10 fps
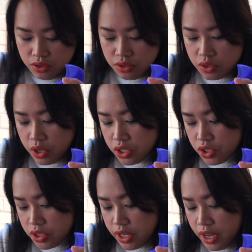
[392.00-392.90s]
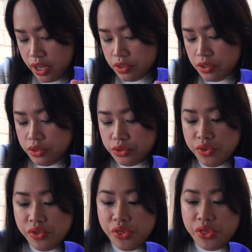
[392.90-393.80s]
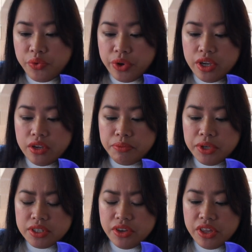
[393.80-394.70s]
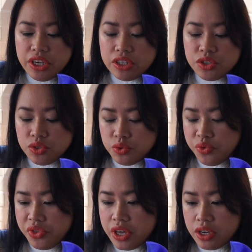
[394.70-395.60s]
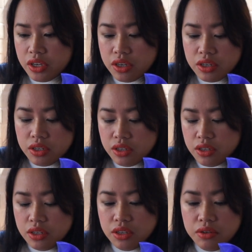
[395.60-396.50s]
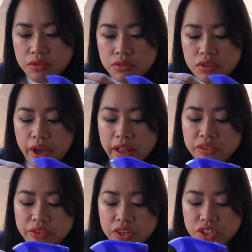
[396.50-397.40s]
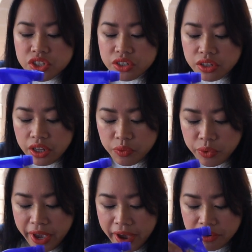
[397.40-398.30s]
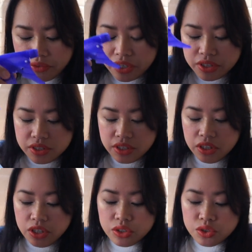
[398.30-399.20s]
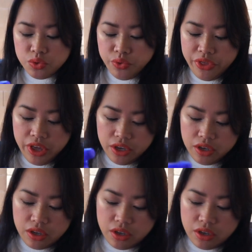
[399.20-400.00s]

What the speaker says: So I'll just add 3 because I think it's too thick. The aloe vera gel that we have is a little too thick.